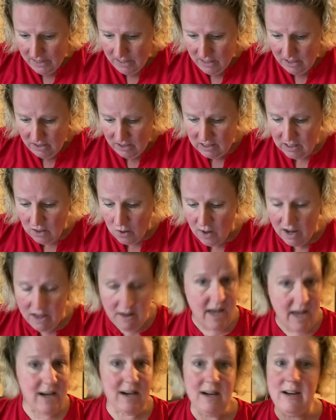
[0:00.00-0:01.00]
So I
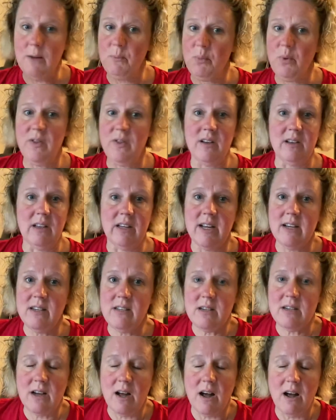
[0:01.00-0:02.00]
ended up with a
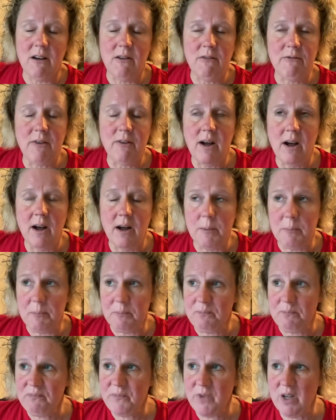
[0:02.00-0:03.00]
list of,
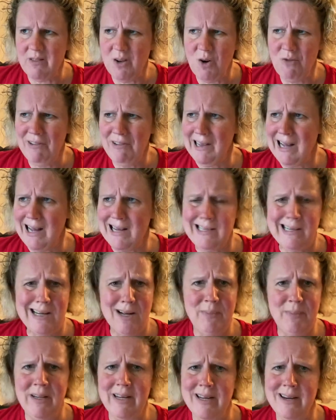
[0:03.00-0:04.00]
over the last
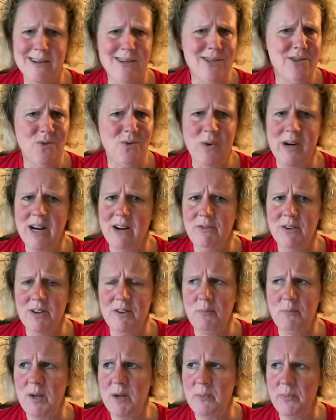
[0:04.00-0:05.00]
couple of years or whatever,
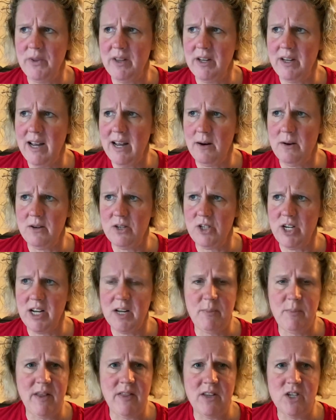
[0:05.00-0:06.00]
of people that she
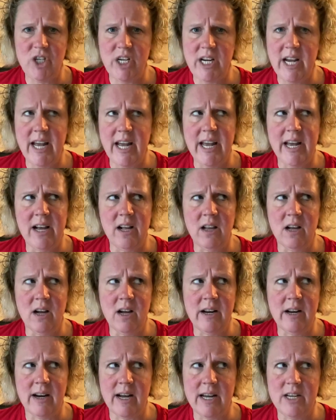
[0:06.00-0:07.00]
had been the GAL
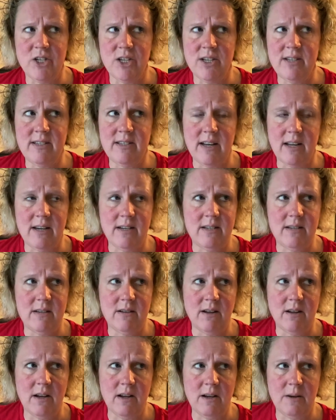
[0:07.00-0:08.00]
on, and I just sent,
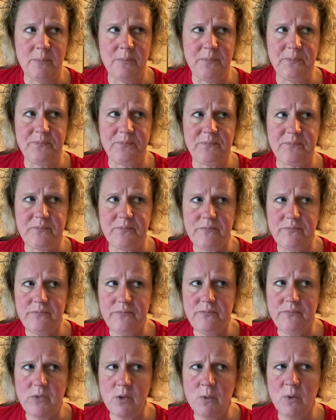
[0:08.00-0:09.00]

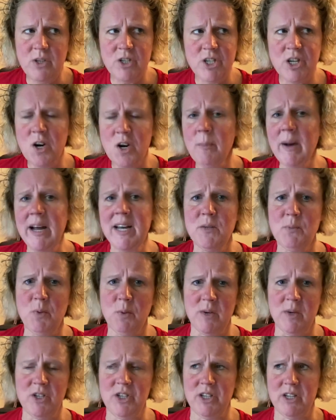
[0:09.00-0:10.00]
with Jeremiah's
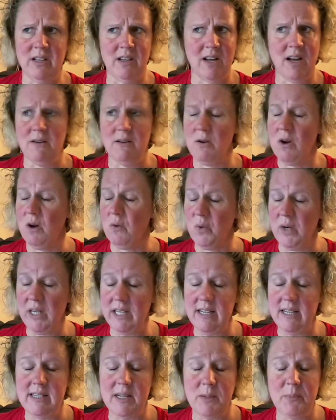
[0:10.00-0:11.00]
permission, a
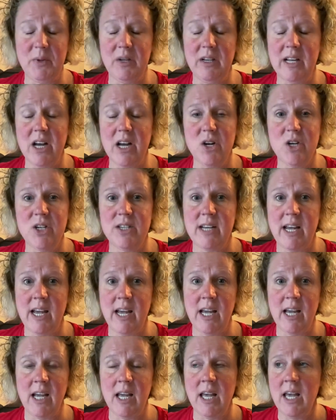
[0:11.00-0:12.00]
really simple letter
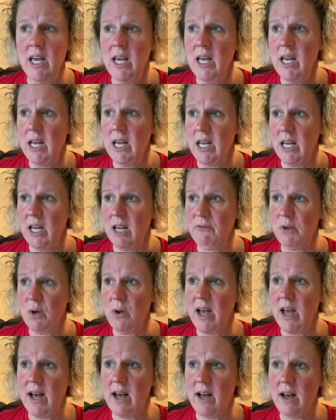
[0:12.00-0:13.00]
saying, if you
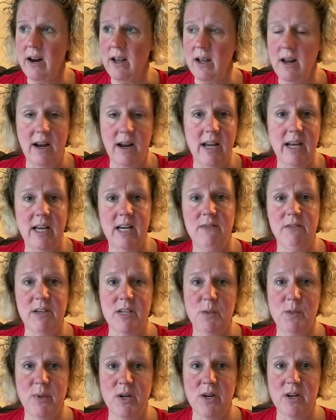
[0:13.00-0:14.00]
had a negative
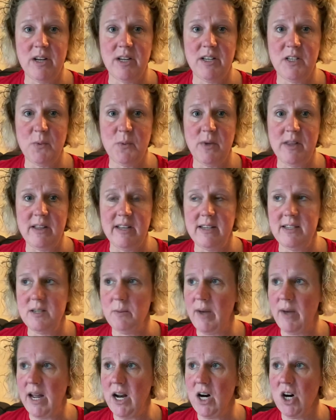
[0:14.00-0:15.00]
experience with Lisa
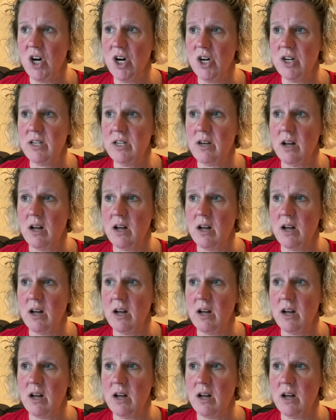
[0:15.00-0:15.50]
Bangert,